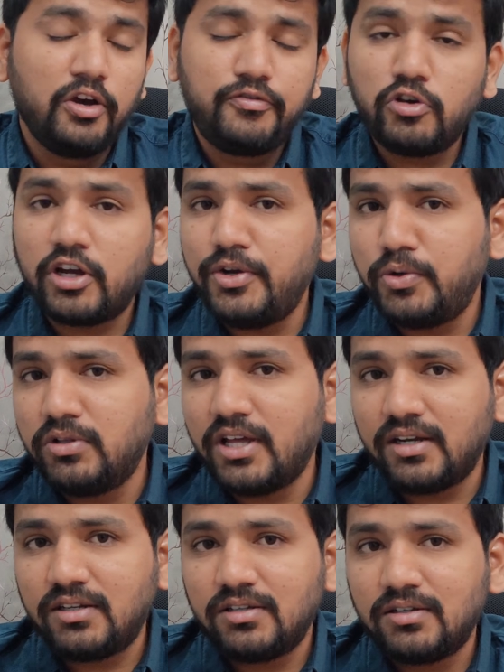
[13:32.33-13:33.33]
If you can do
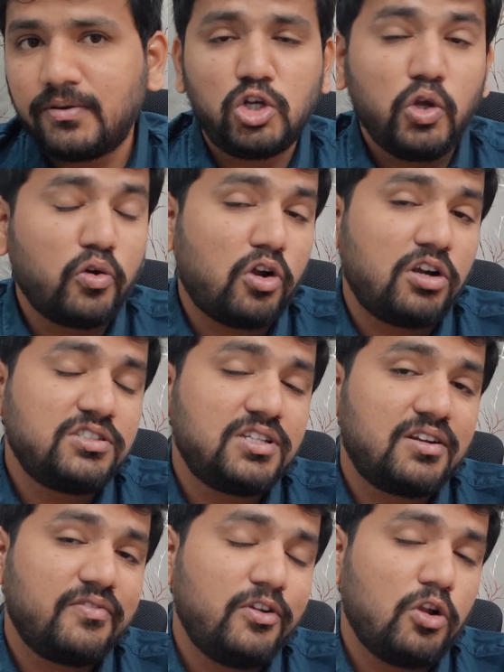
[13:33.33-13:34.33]
that, your
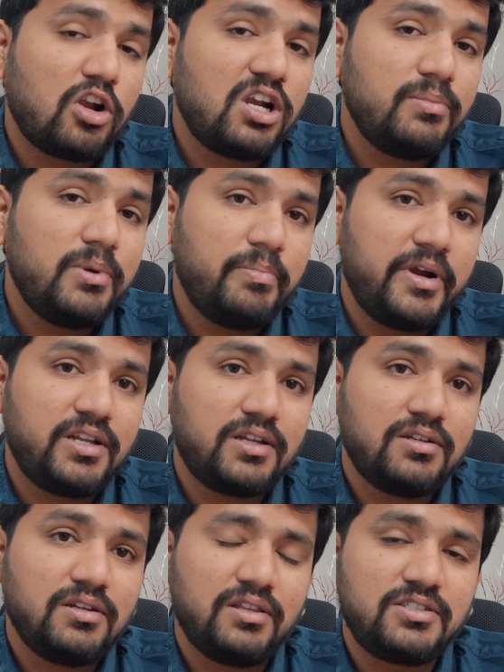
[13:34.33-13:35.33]
answer will already be
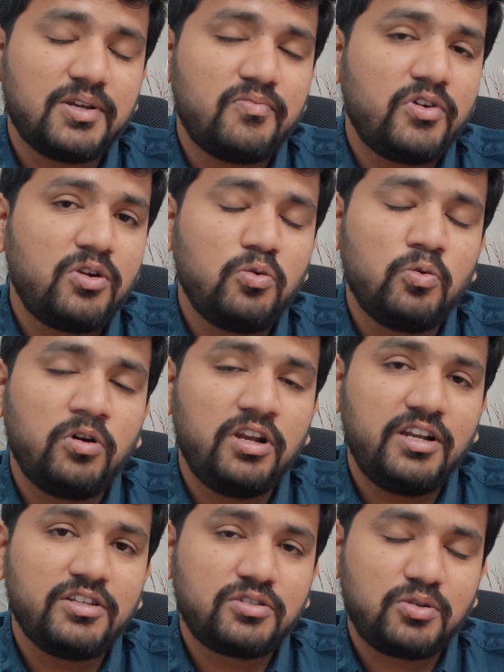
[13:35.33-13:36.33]
better than someone who
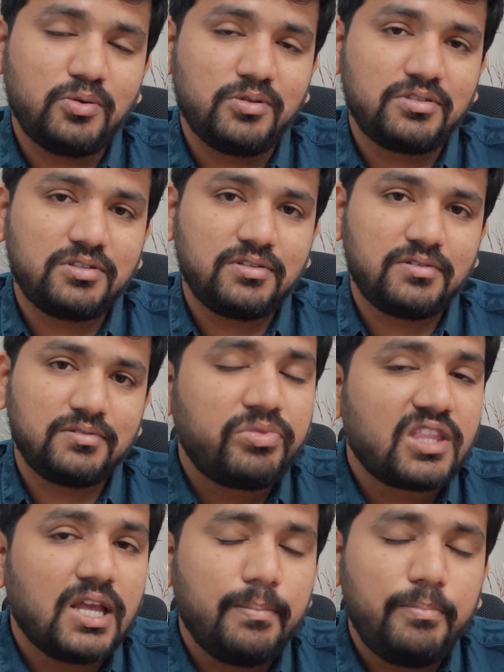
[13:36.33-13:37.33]
only lists tools.
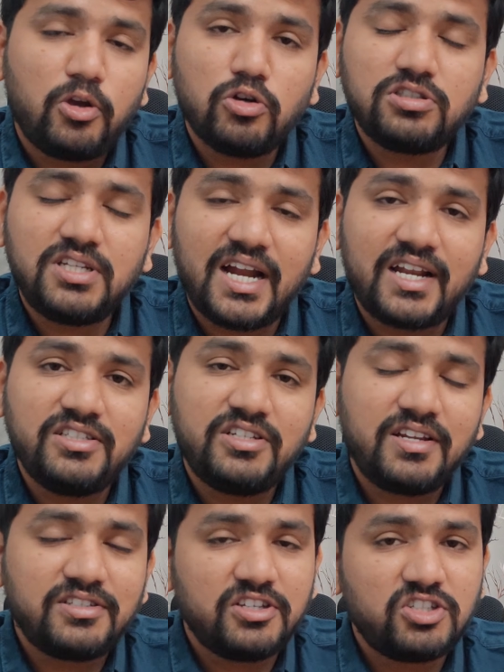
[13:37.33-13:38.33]
Because data
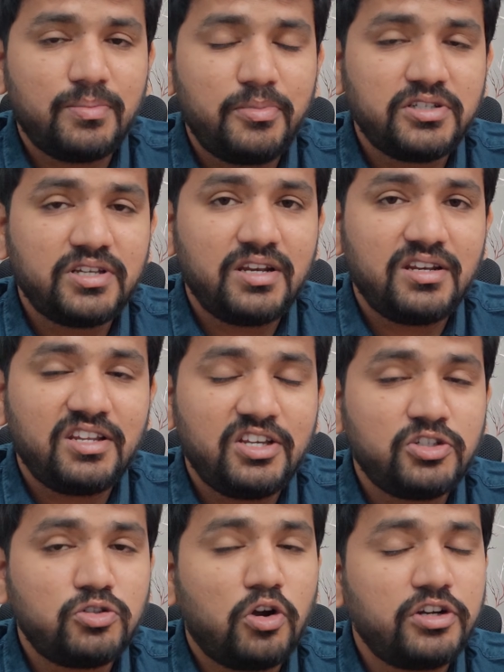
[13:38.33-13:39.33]
engineering system design
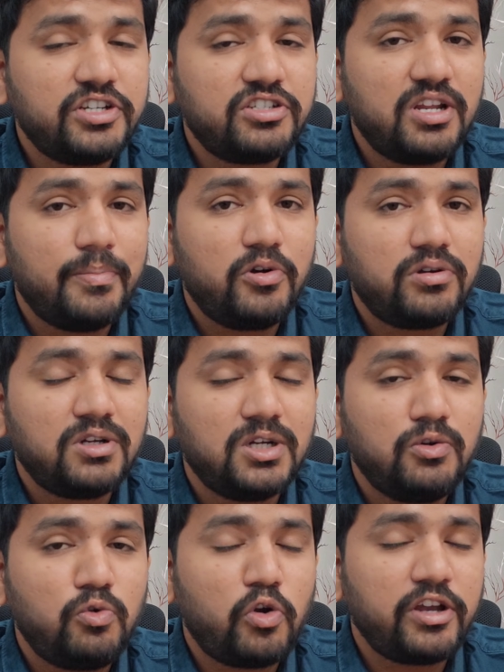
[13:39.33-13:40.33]
is not just about
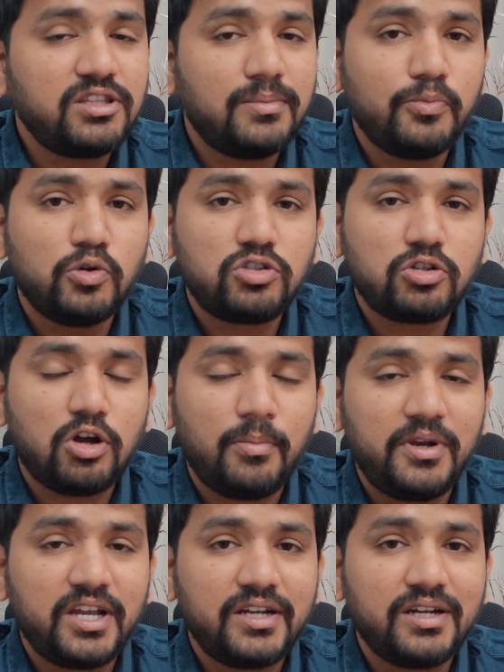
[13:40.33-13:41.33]
drawing the most
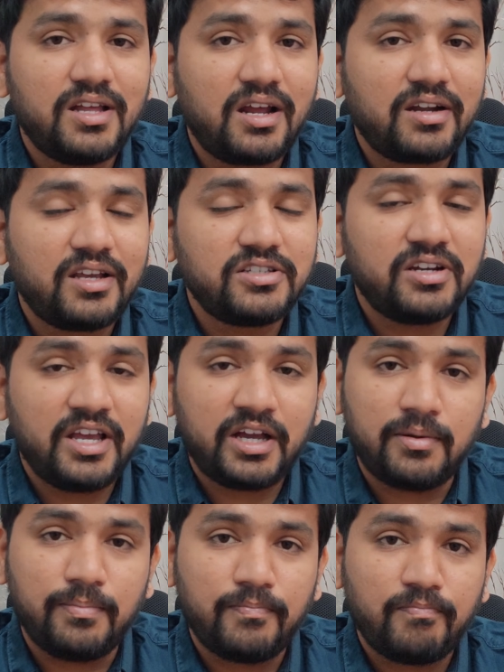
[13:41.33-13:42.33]
complicated architecture
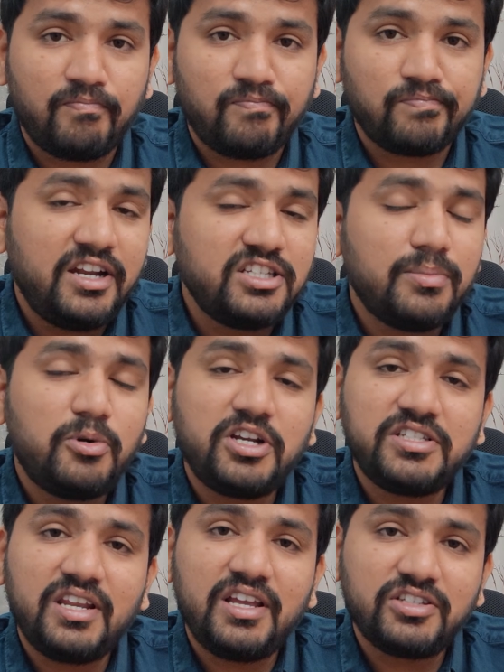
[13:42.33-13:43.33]
diagram. It is
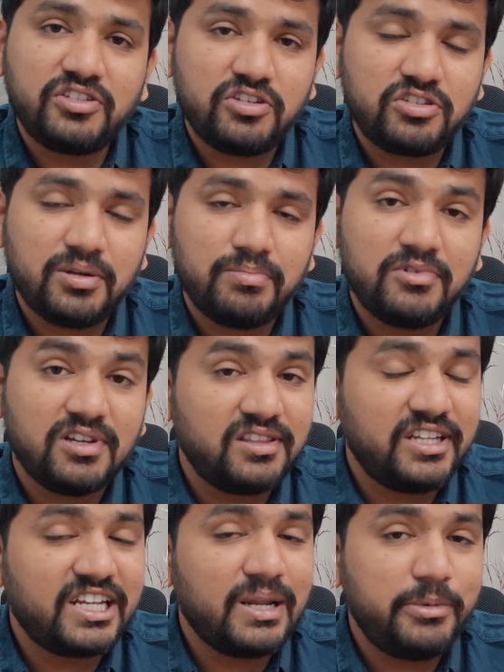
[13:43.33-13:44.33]
about designing a system
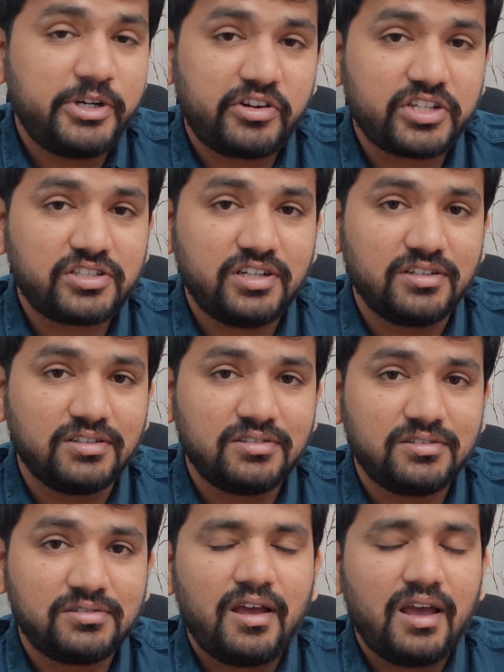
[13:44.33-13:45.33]
that can be trusted.
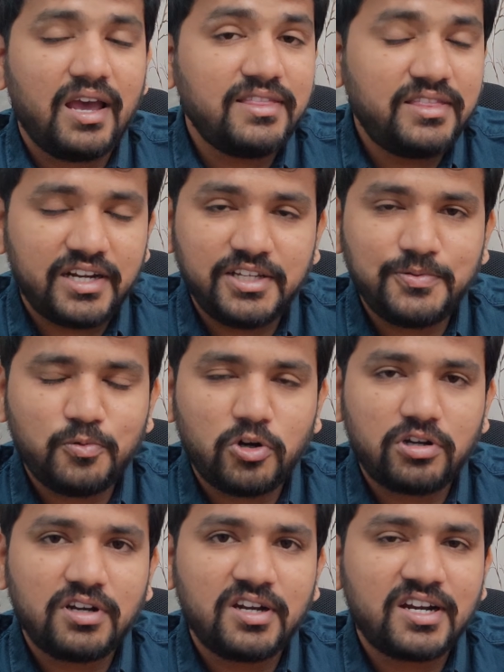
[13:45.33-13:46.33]
And that is
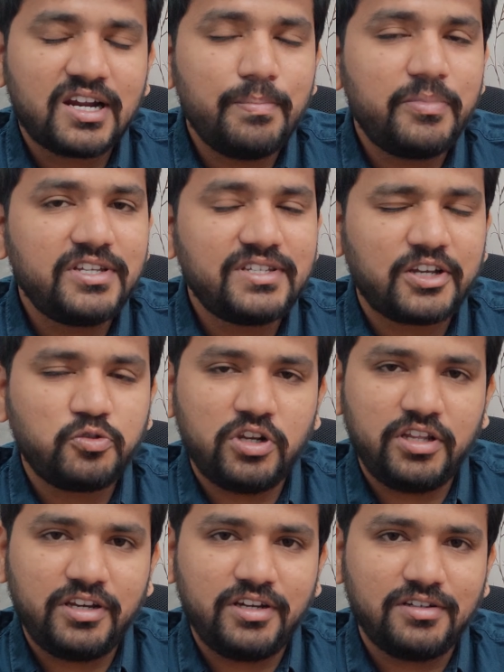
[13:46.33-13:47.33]
what companies
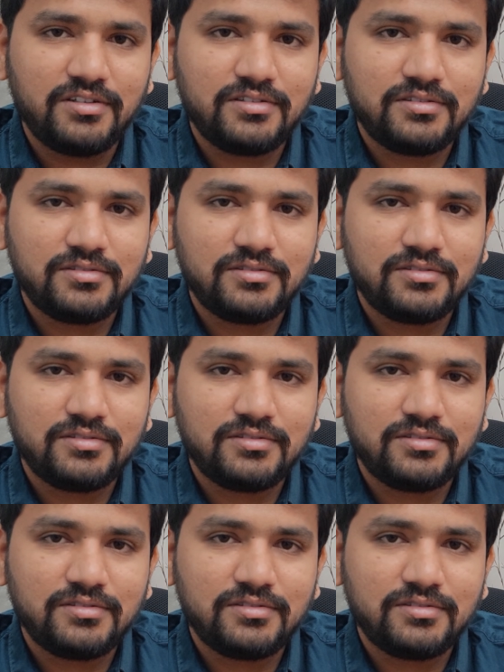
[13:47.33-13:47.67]
actually need.